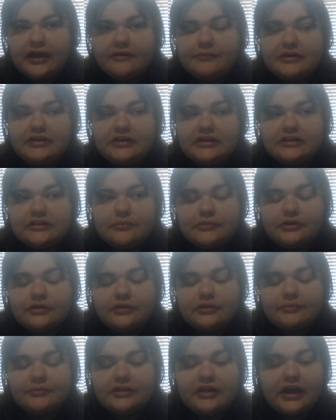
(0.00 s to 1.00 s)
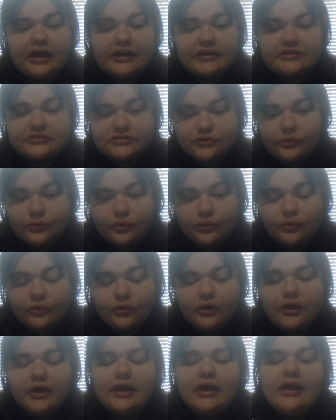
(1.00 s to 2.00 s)
I've been in the middle, I mean, the high
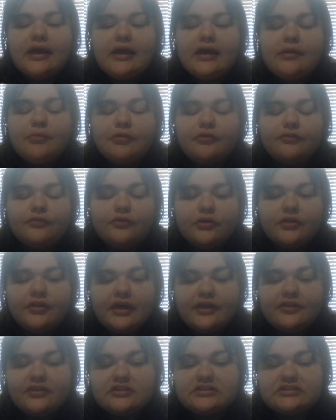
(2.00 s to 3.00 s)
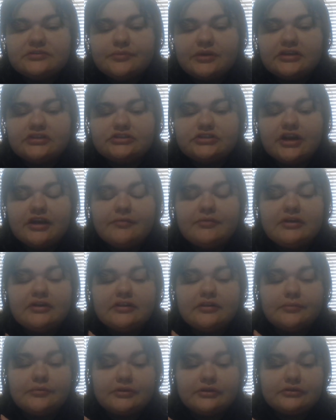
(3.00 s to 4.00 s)
school. And before that, this semester, I've been
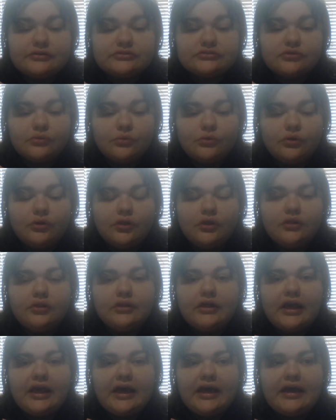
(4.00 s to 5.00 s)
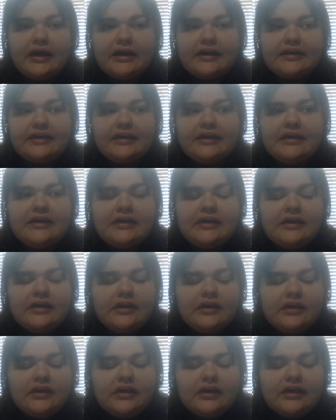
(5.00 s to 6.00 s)
in the middle school. I
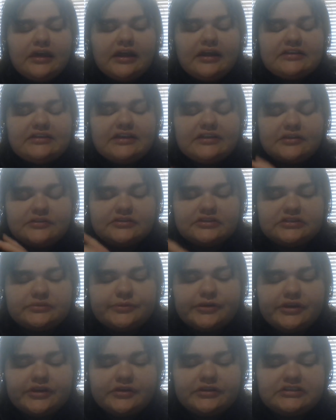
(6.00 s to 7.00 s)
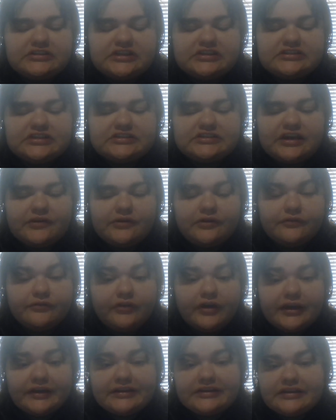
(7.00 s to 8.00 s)
kind of take those experiences as I
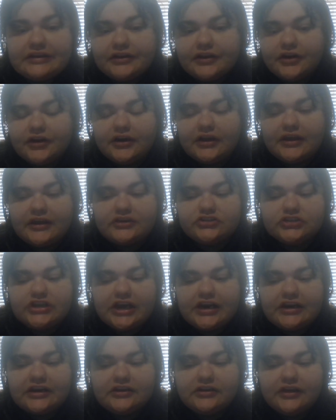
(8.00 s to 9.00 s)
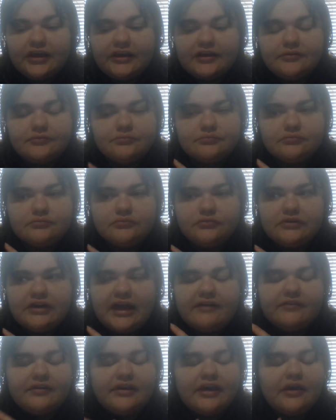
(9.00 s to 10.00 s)
reflect here and trying to like
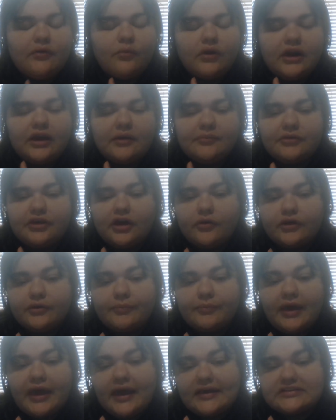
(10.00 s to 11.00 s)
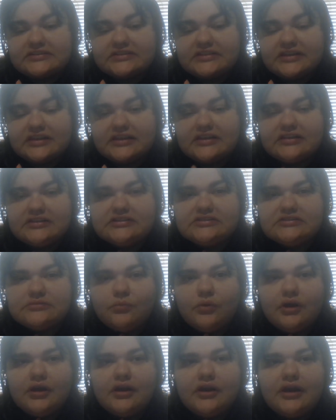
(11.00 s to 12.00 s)
navigate where I'm going past this,
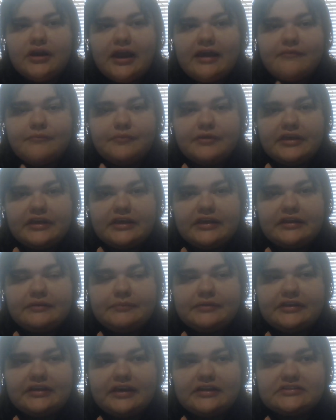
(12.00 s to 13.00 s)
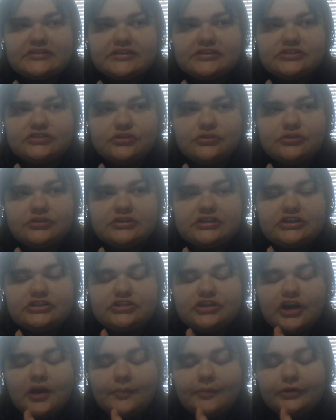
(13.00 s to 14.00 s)
where I've been because of the student
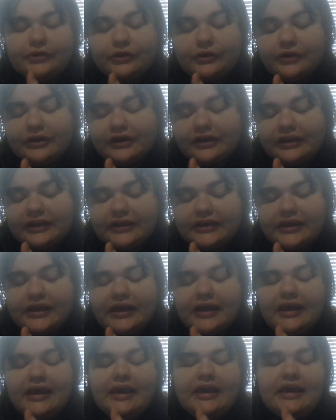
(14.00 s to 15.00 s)
teaching opportunity,